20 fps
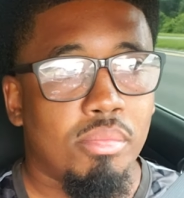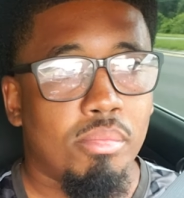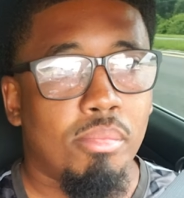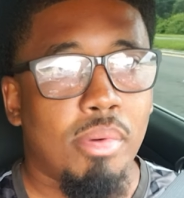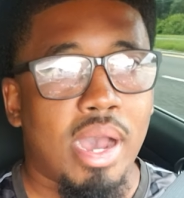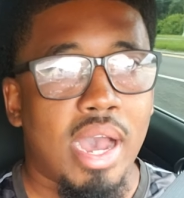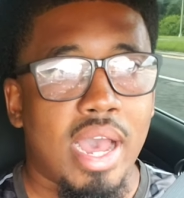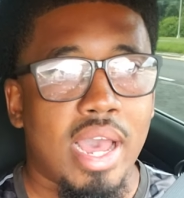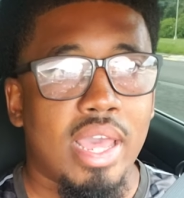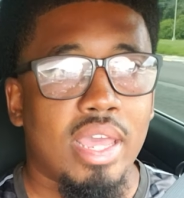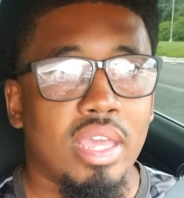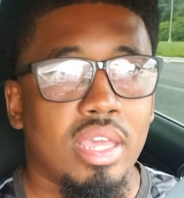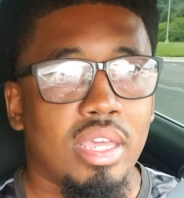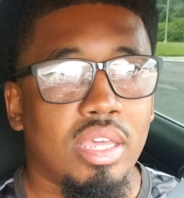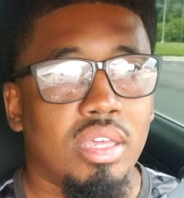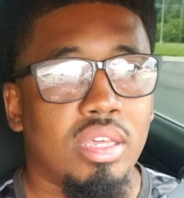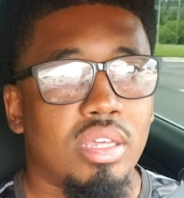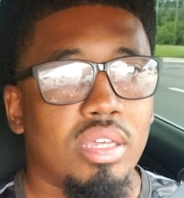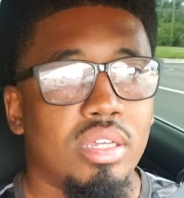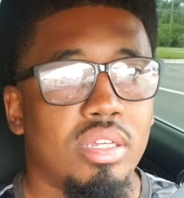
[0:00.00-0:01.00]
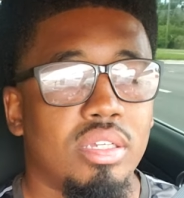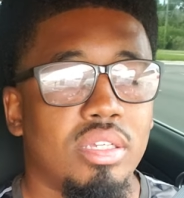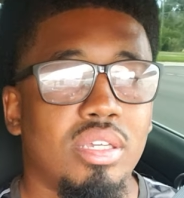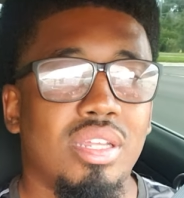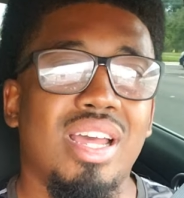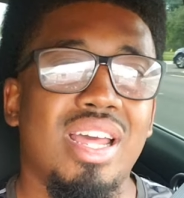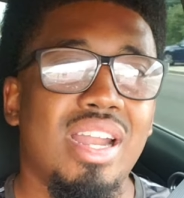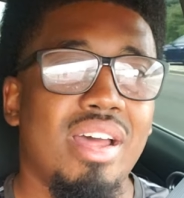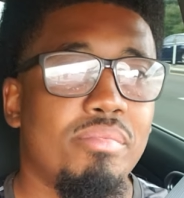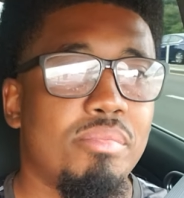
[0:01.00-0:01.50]
my,
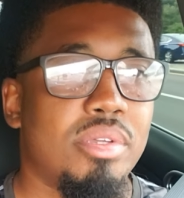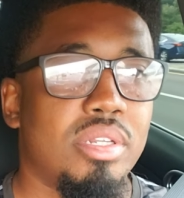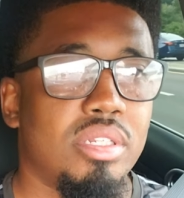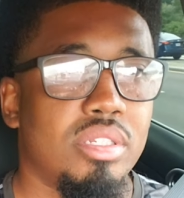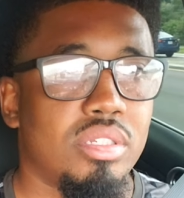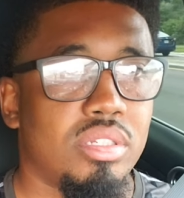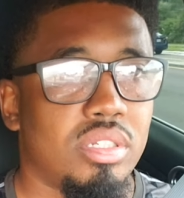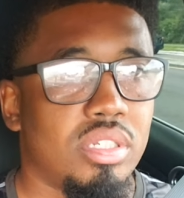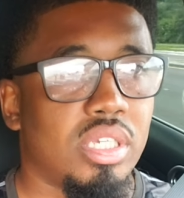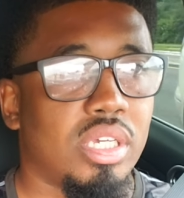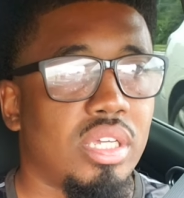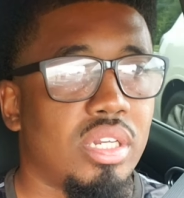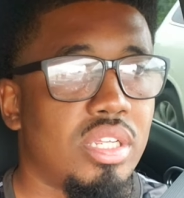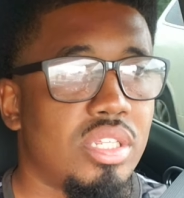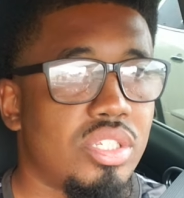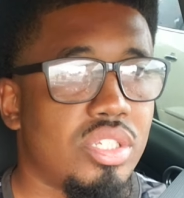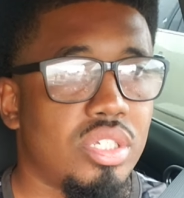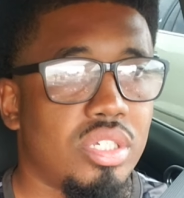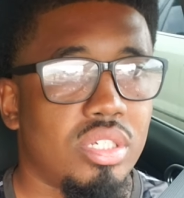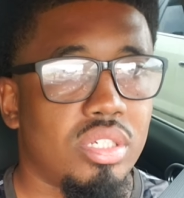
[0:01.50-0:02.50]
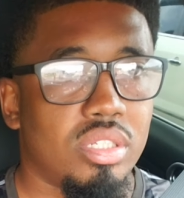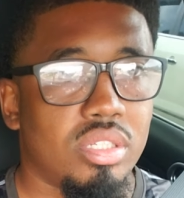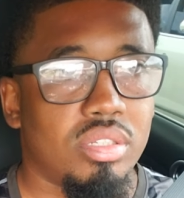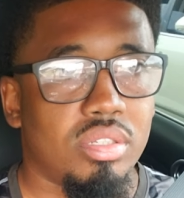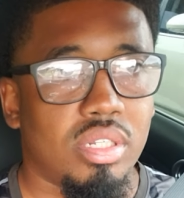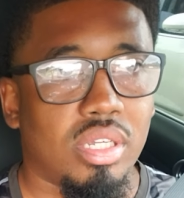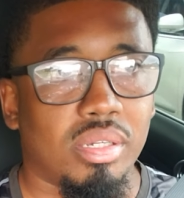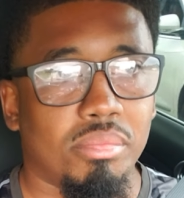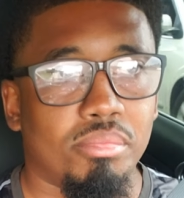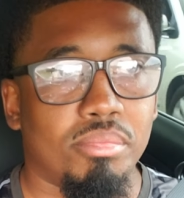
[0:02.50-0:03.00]
you know, and I've been looking into
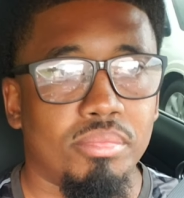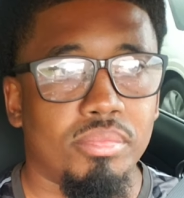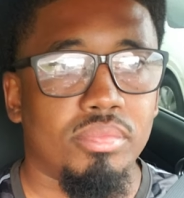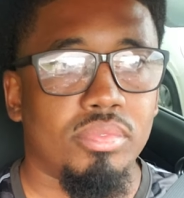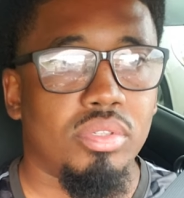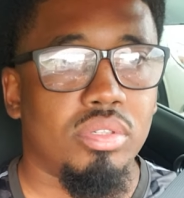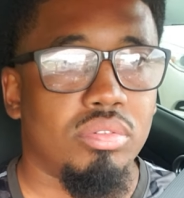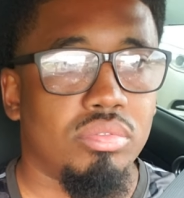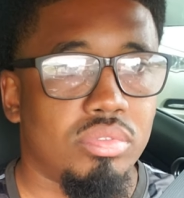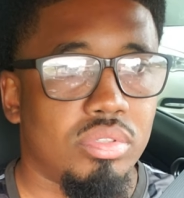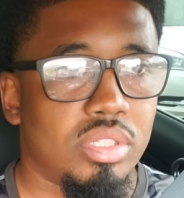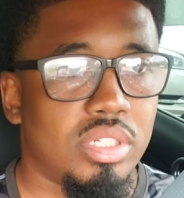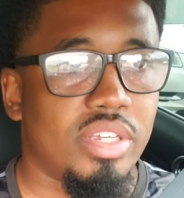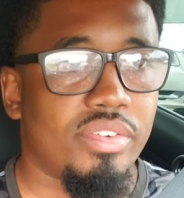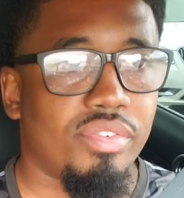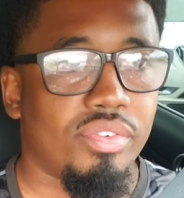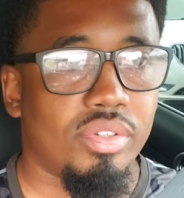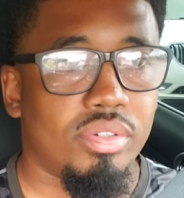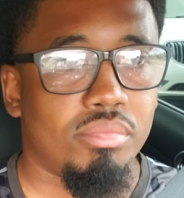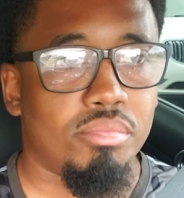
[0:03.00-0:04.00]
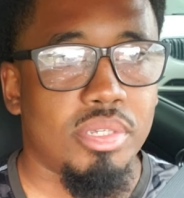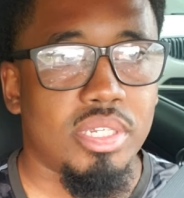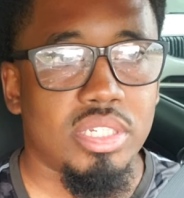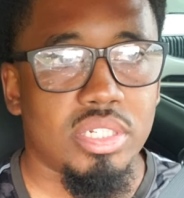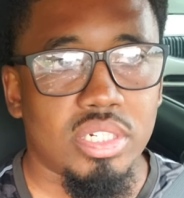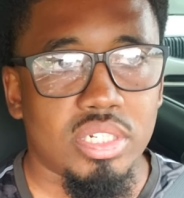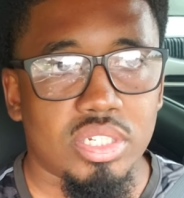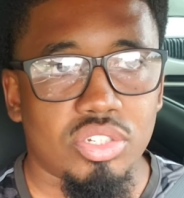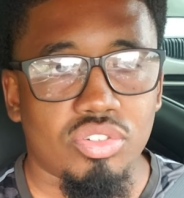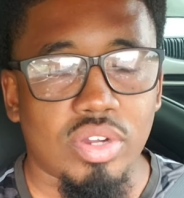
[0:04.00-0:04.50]
like, you know, different
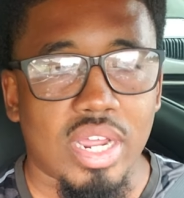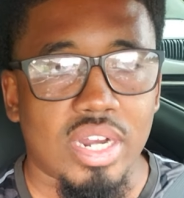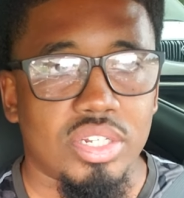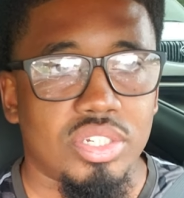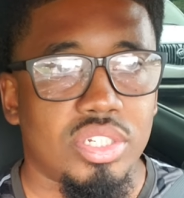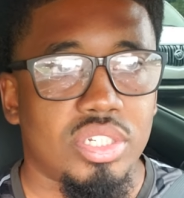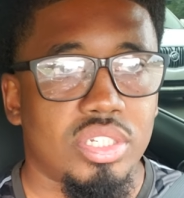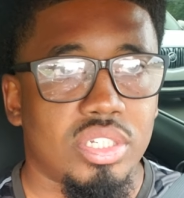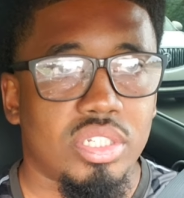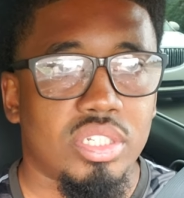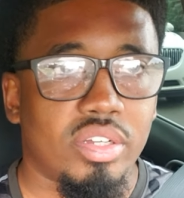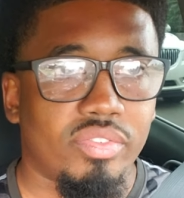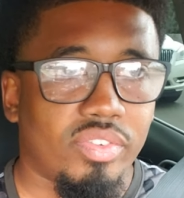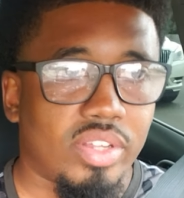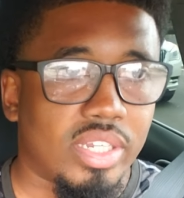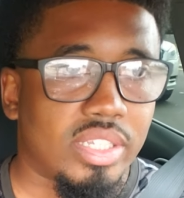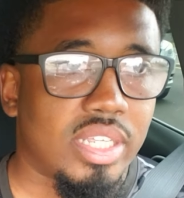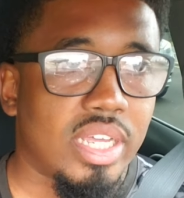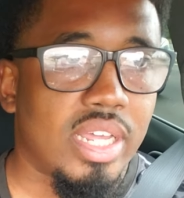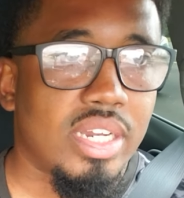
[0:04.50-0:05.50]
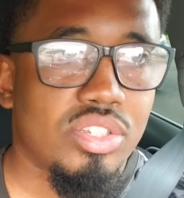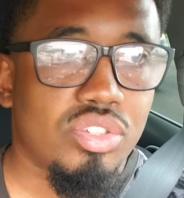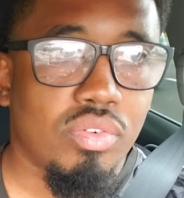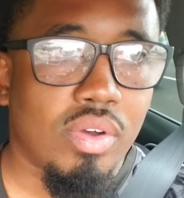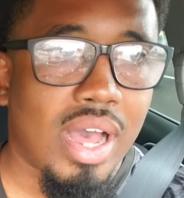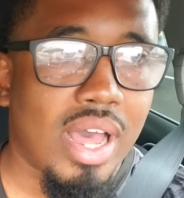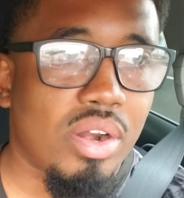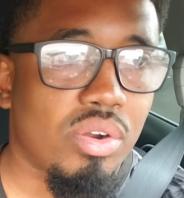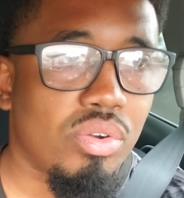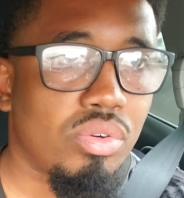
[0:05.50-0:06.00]
business strategies and stuff like that.
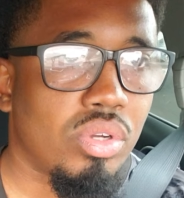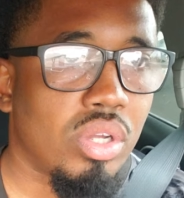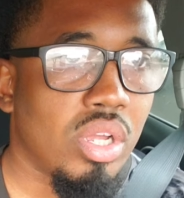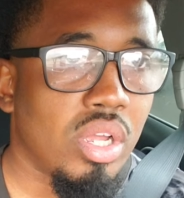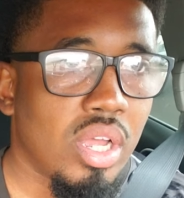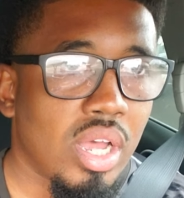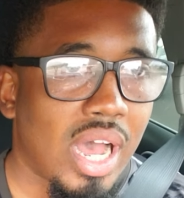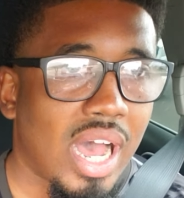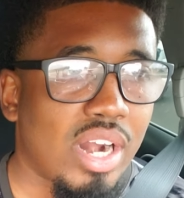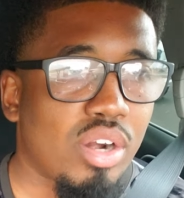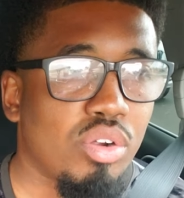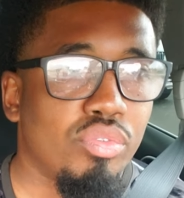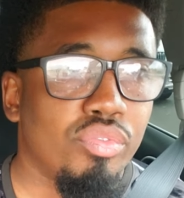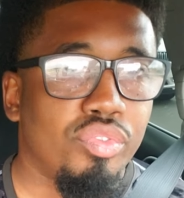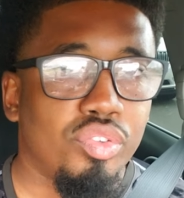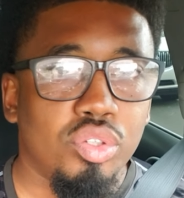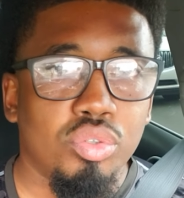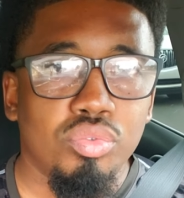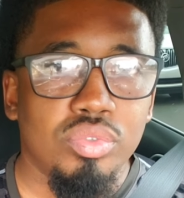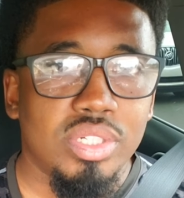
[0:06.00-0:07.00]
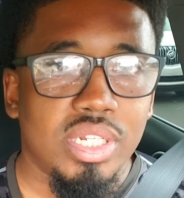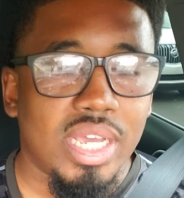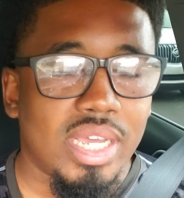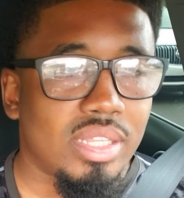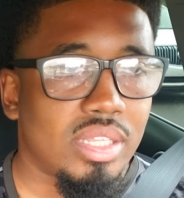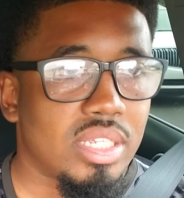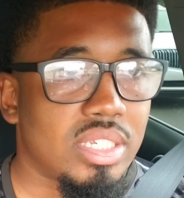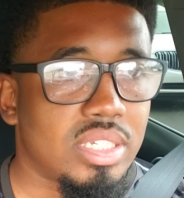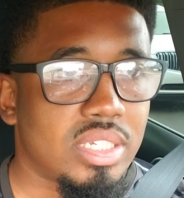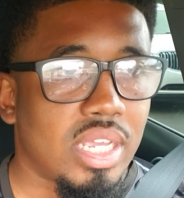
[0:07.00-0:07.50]
So I don't, I don't view
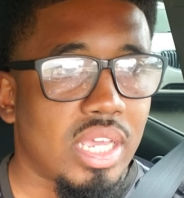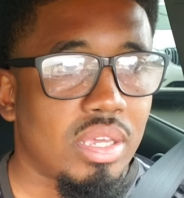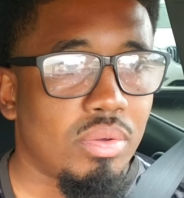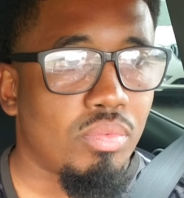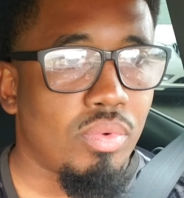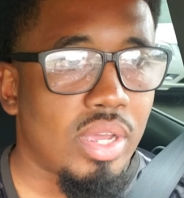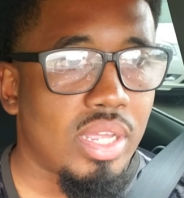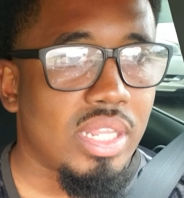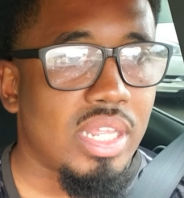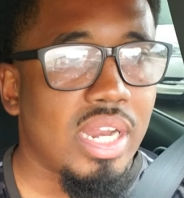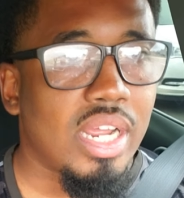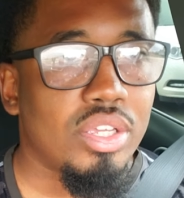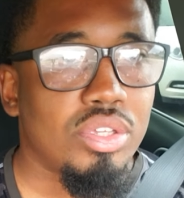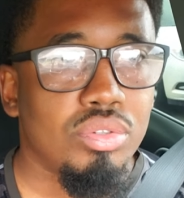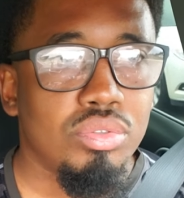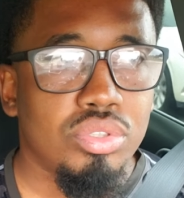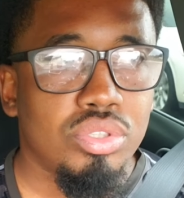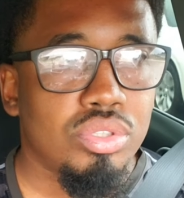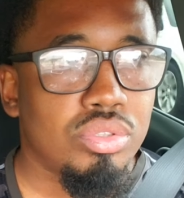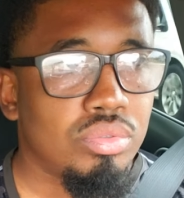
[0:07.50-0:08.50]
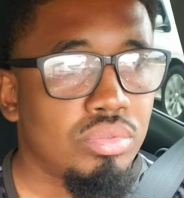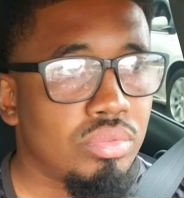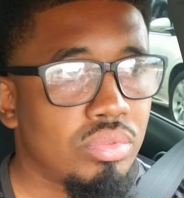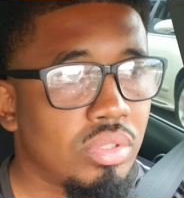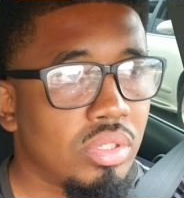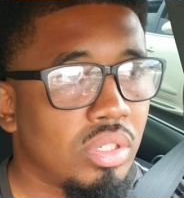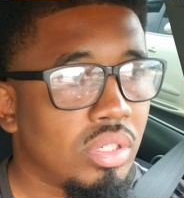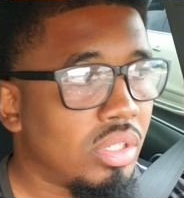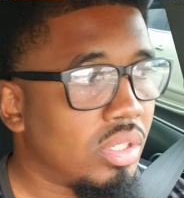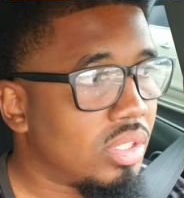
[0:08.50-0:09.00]
debt the same way that I used
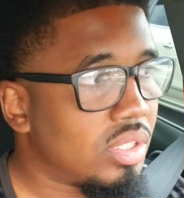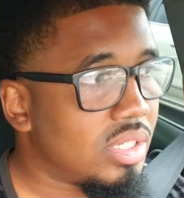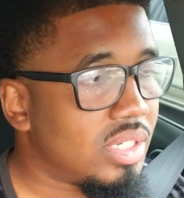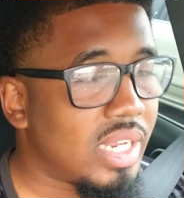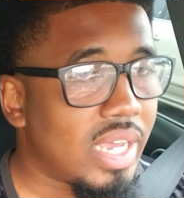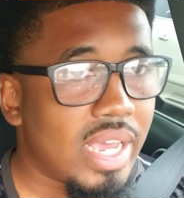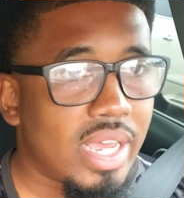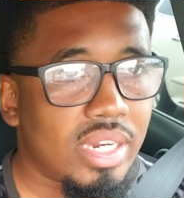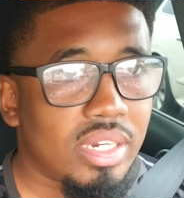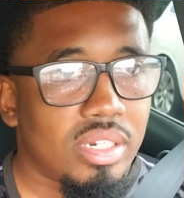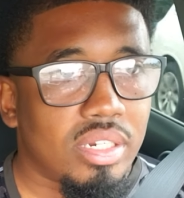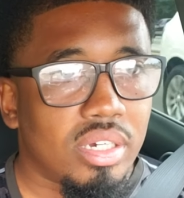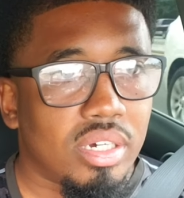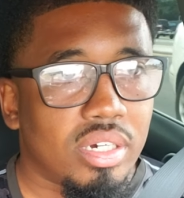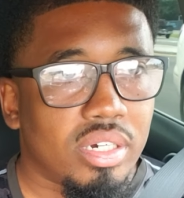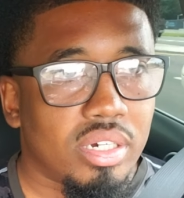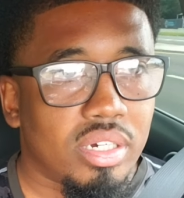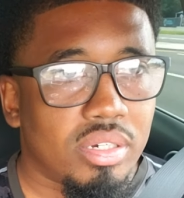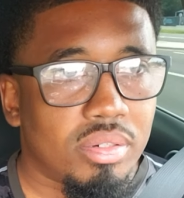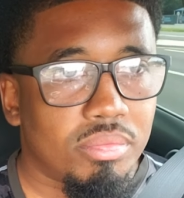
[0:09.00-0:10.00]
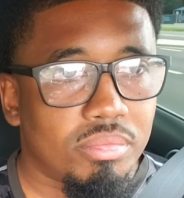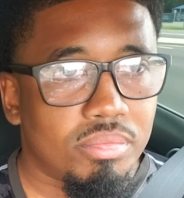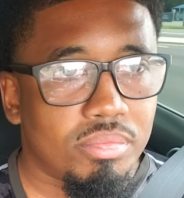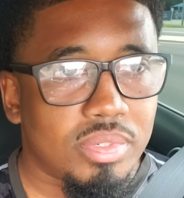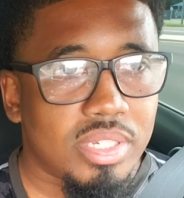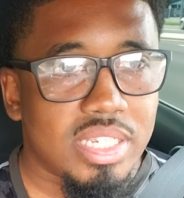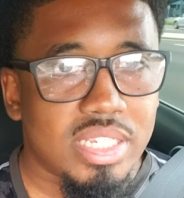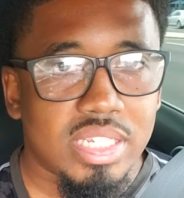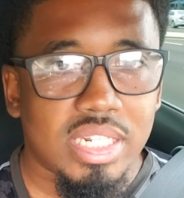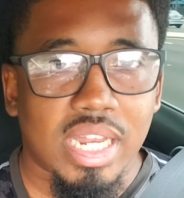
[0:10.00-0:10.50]
to. Debt
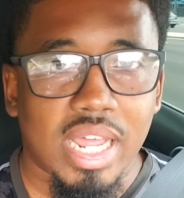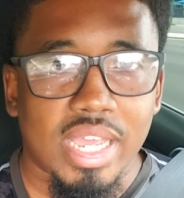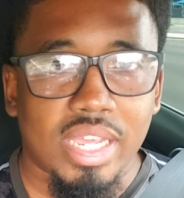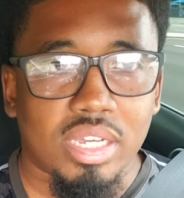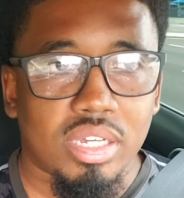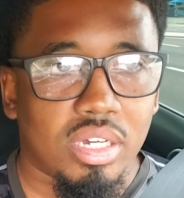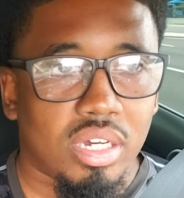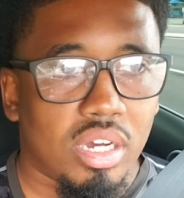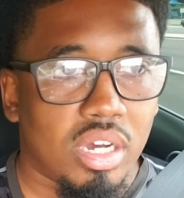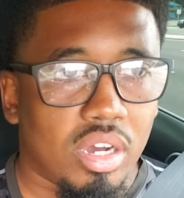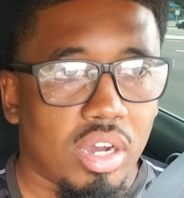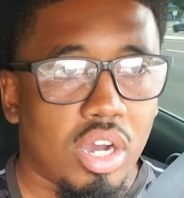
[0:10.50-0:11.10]
um, isn't like a